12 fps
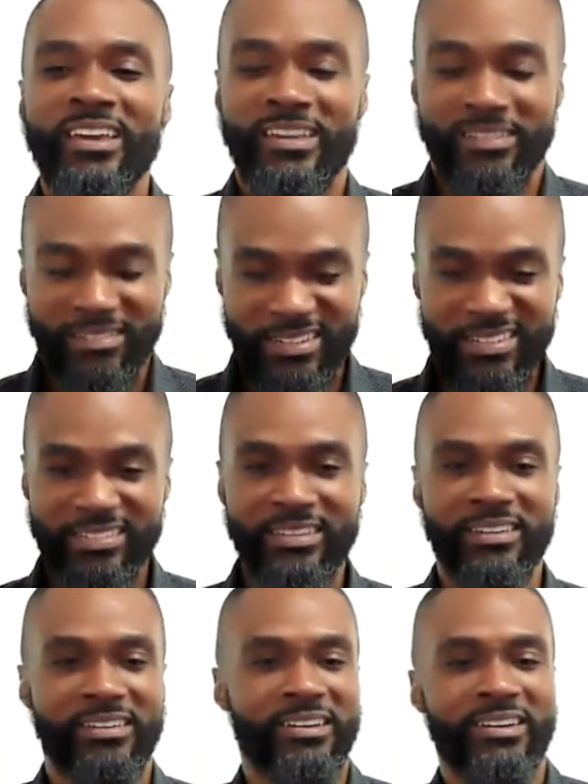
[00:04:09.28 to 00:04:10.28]
It
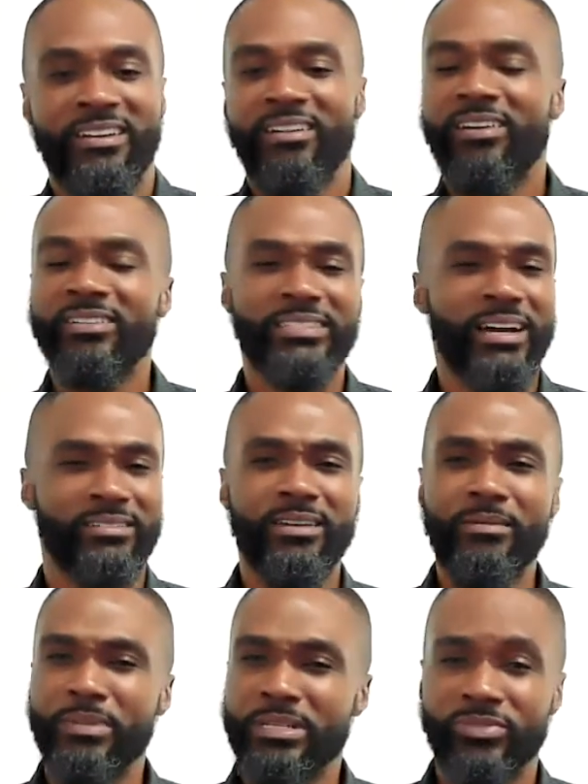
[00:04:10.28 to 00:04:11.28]
listed contact
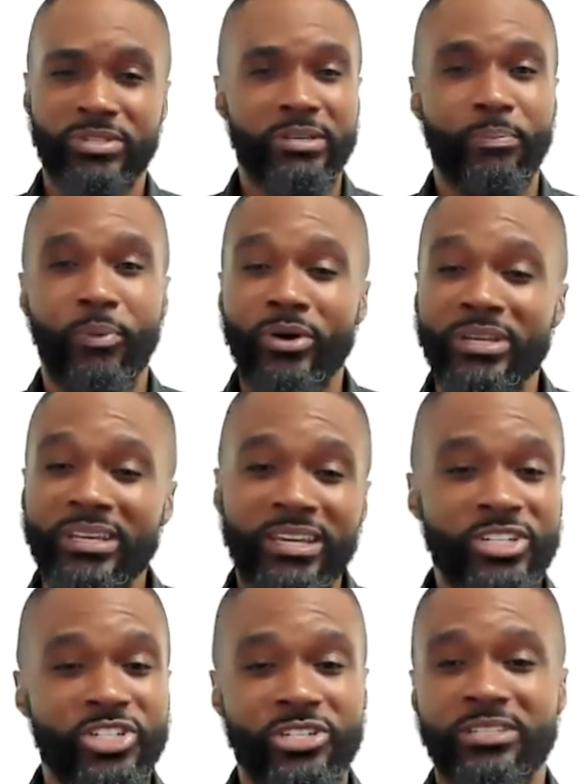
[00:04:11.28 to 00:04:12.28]
numbers for support
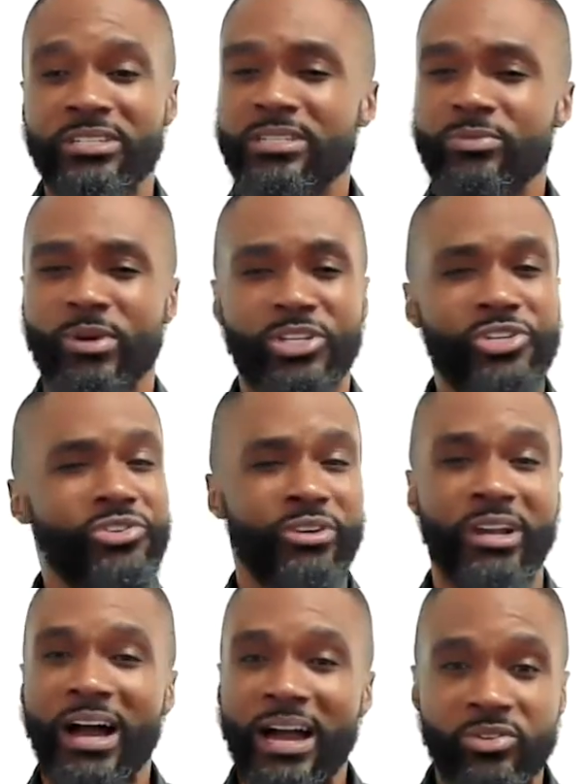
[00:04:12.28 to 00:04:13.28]
agencies where children
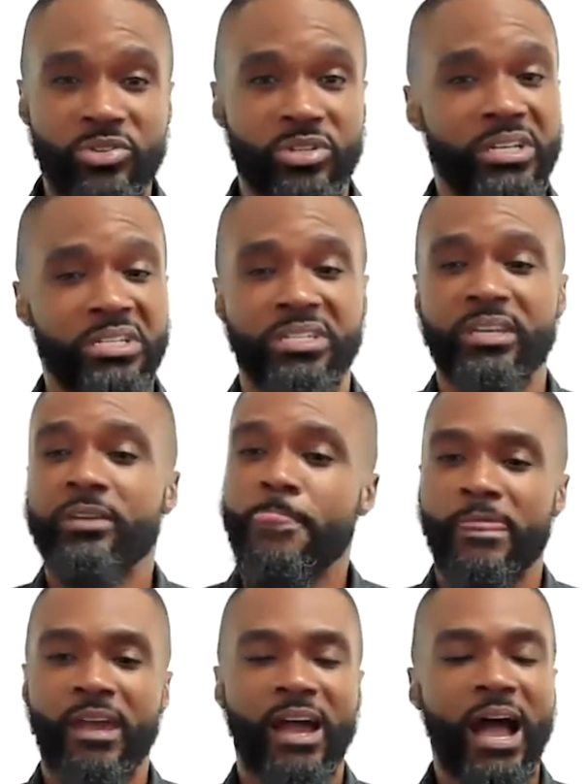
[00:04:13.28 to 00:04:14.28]
are isolated,
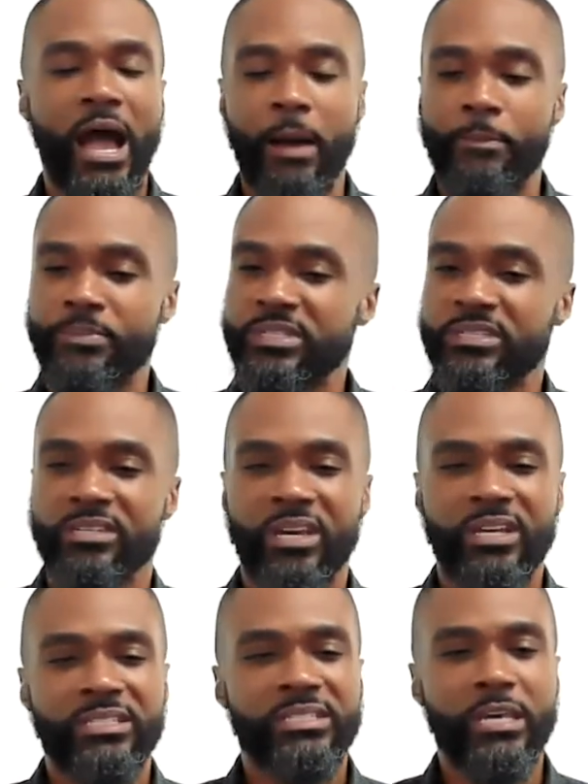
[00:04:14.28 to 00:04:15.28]
apps,
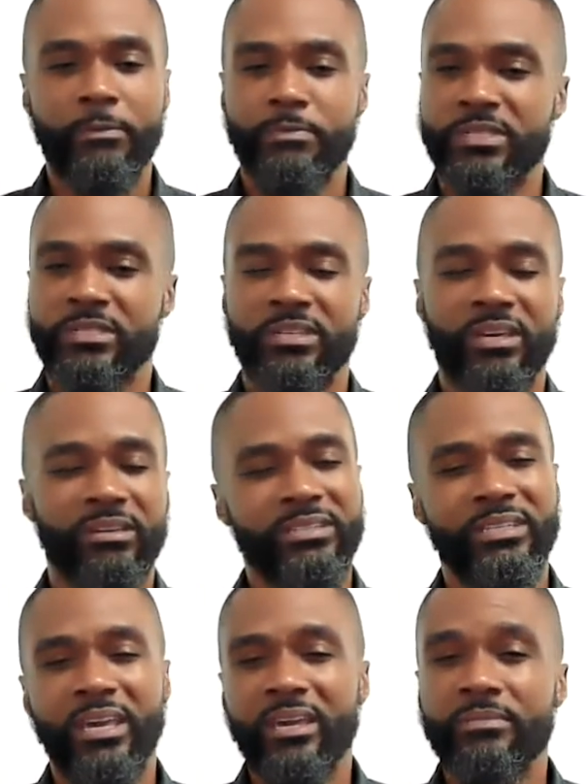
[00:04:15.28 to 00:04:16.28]
tips,
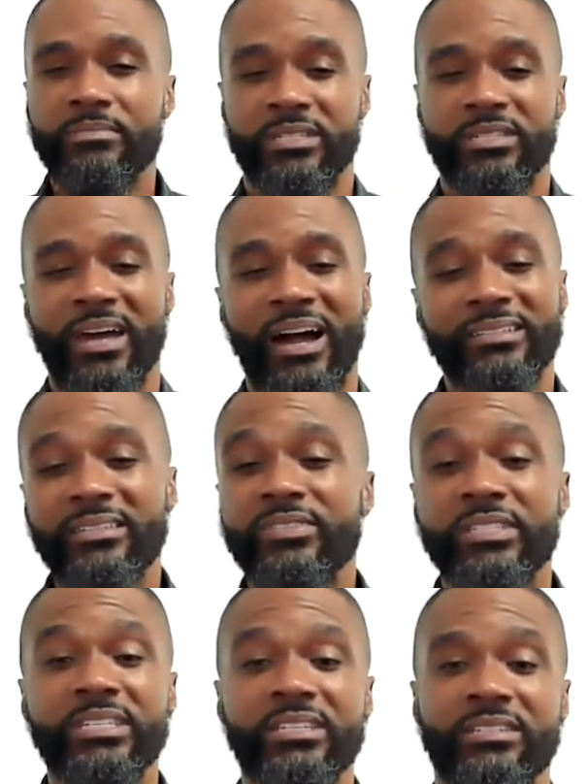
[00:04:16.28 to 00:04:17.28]
games,
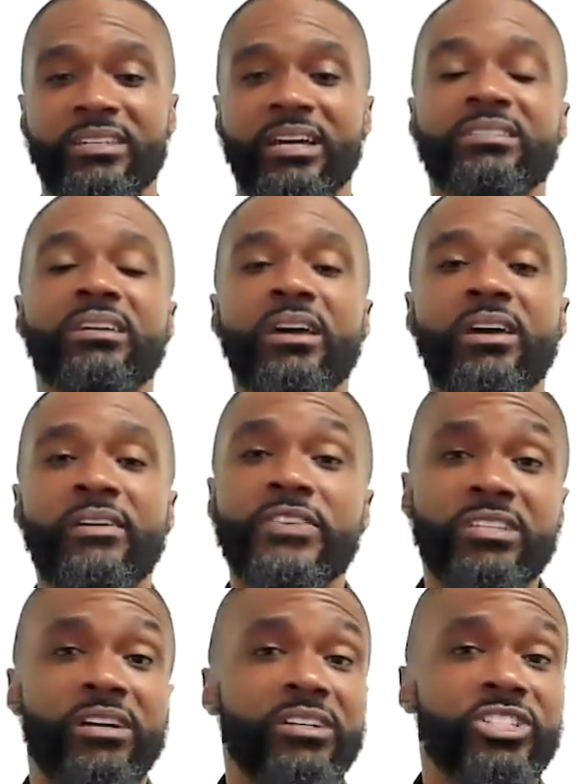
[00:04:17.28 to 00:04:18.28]
activities, and
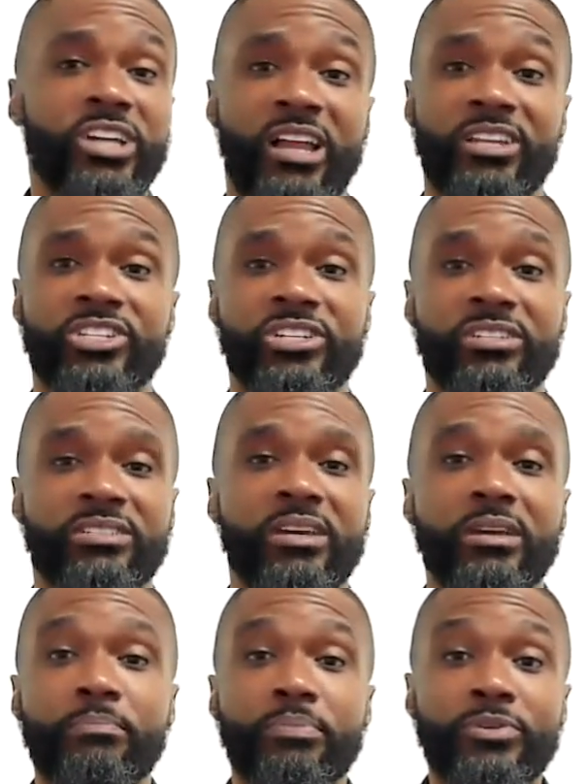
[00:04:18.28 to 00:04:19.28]
physical challenges to
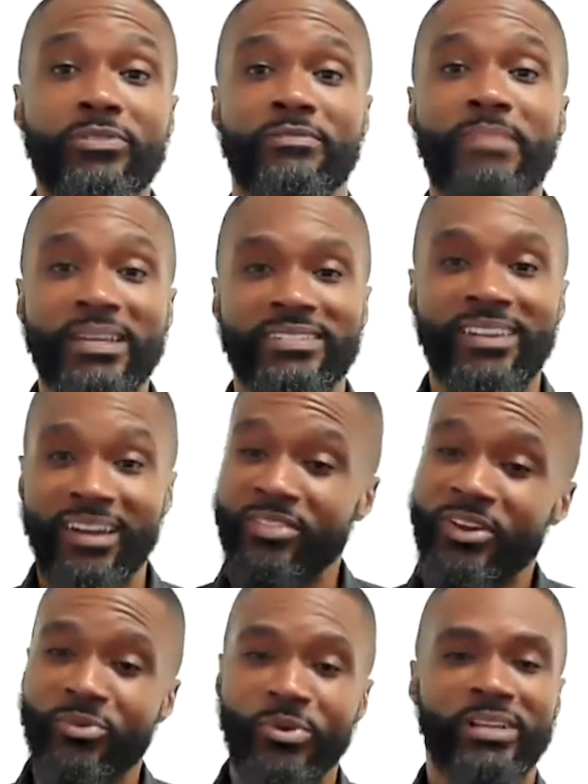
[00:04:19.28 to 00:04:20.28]
improve mental health
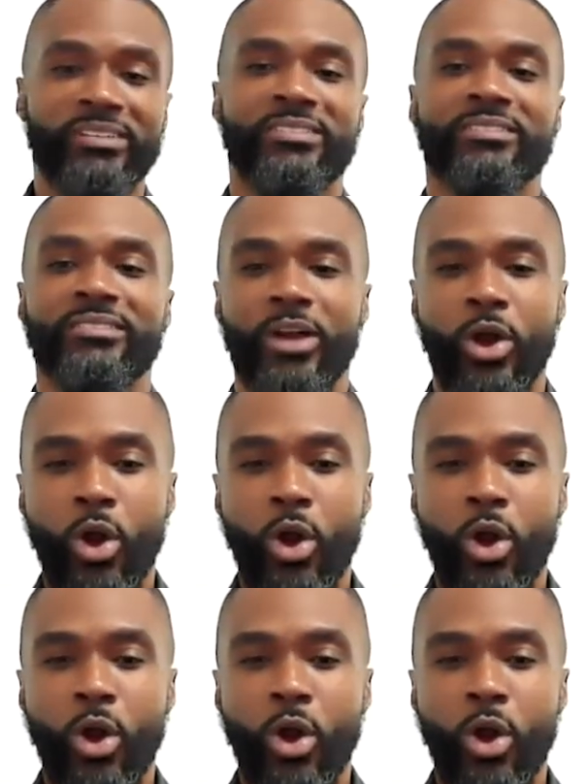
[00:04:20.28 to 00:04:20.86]
and wellness.